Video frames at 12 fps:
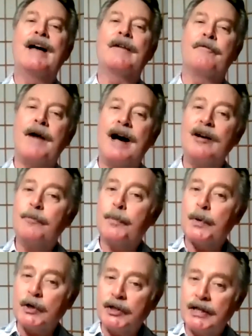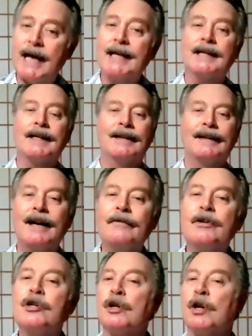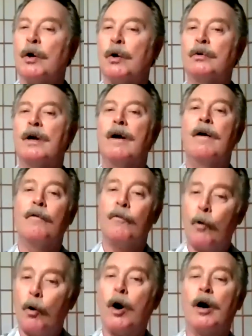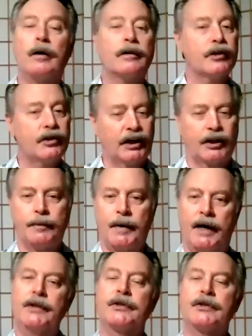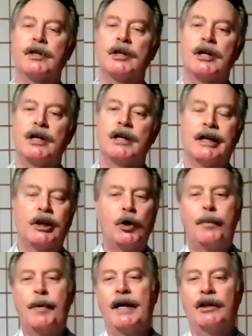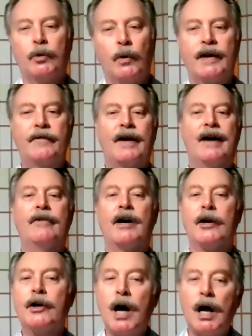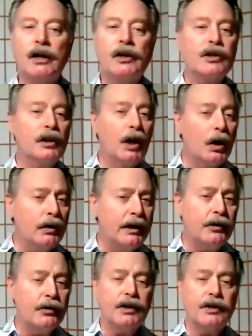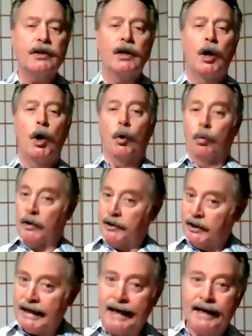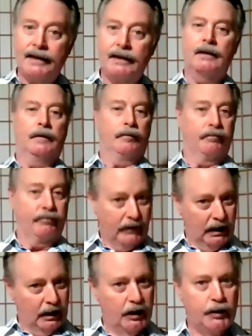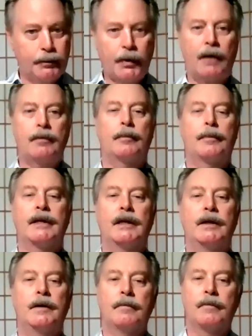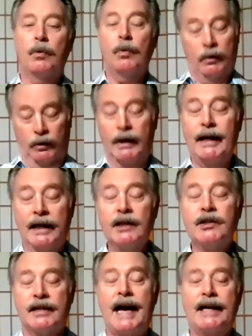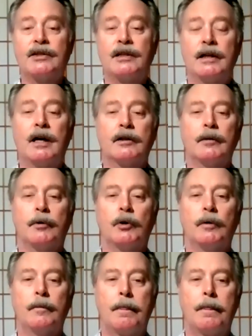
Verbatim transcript: At five percent leverage loan for six months, you pay two thousand five hundred dollars in loan interest, which again is probably, is tax deductible.